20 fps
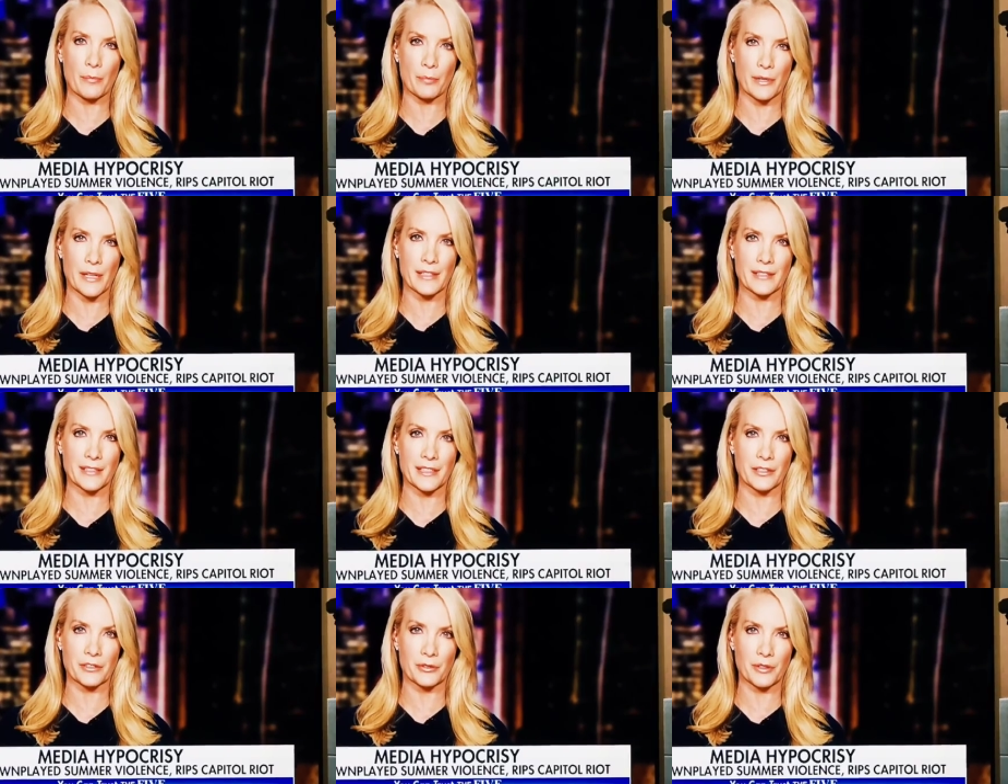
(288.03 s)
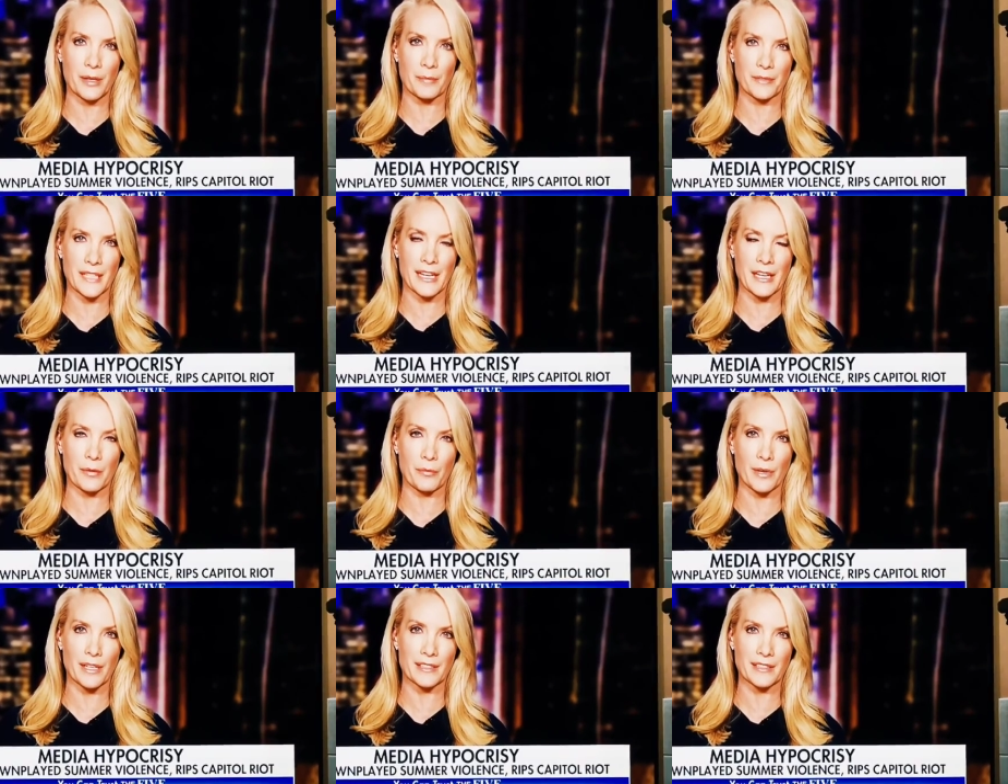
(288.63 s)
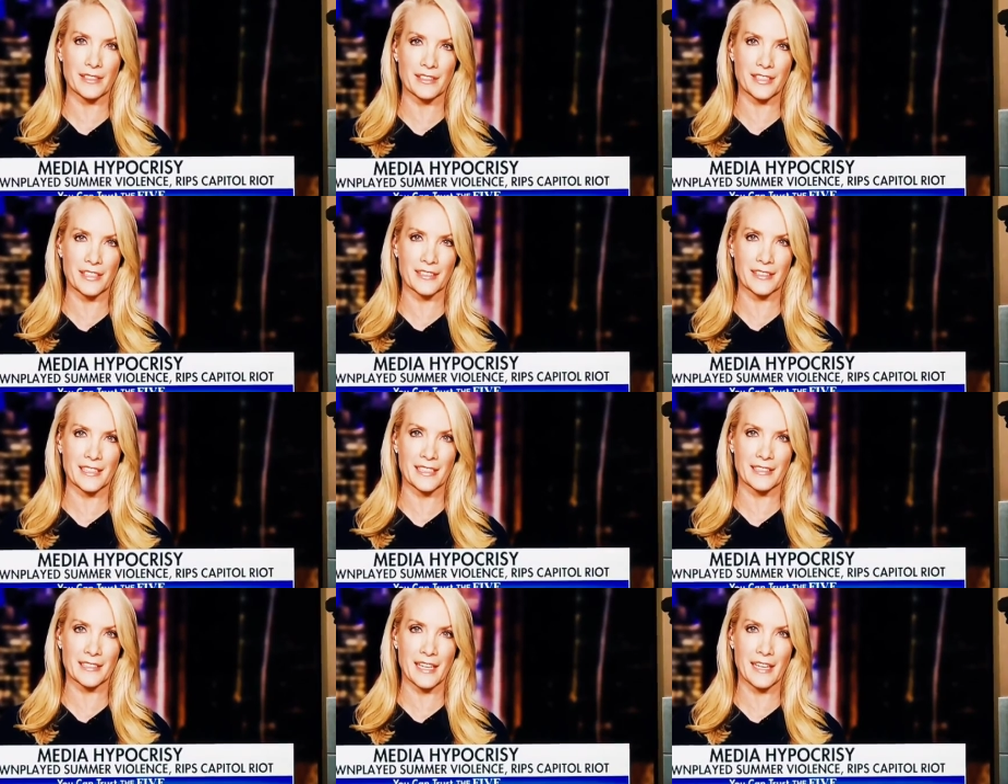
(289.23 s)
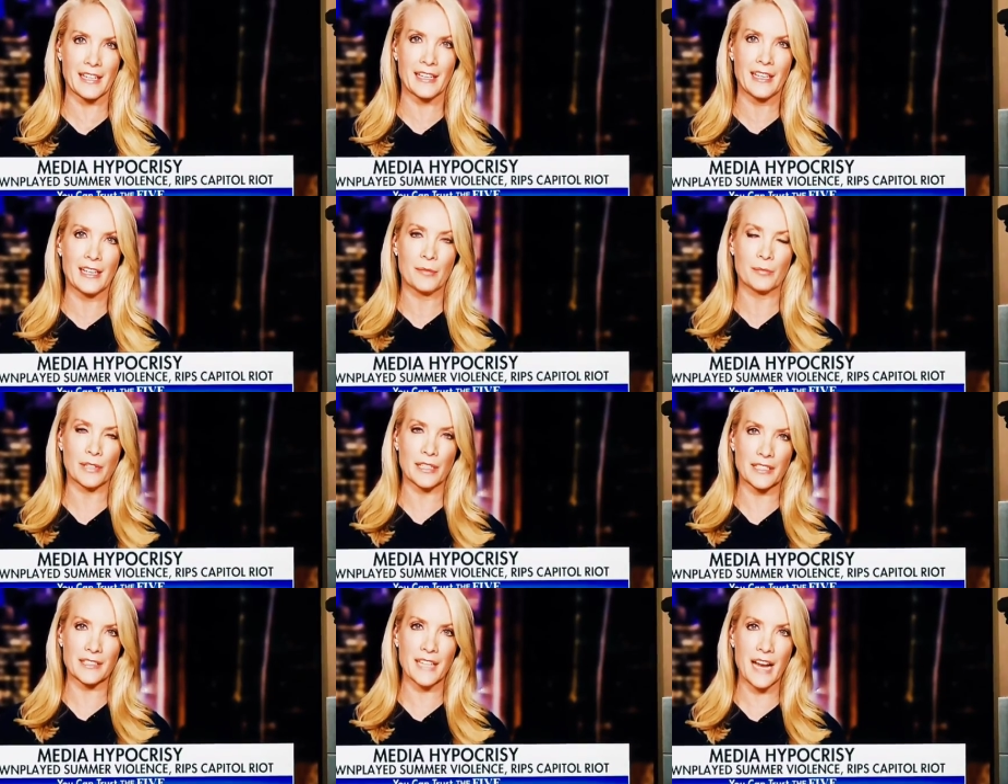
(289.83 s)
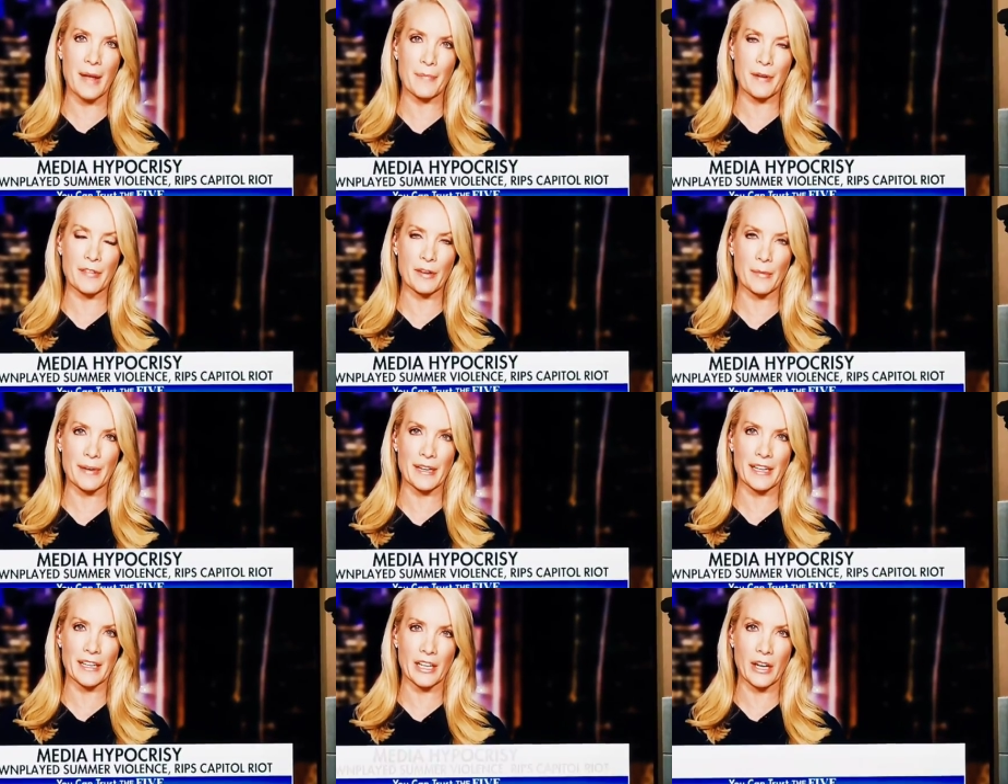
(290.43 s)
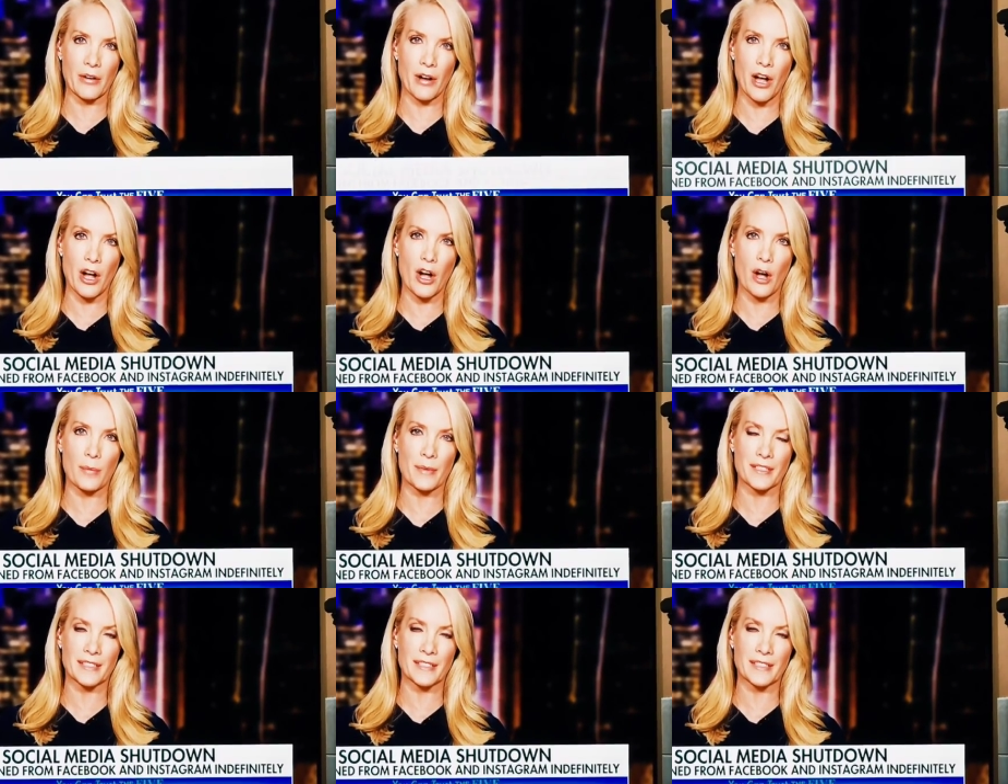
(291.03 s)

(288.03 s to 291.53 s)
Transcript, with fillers: of what President Trump said, it wasn't just that he said, please stop everybody, go home.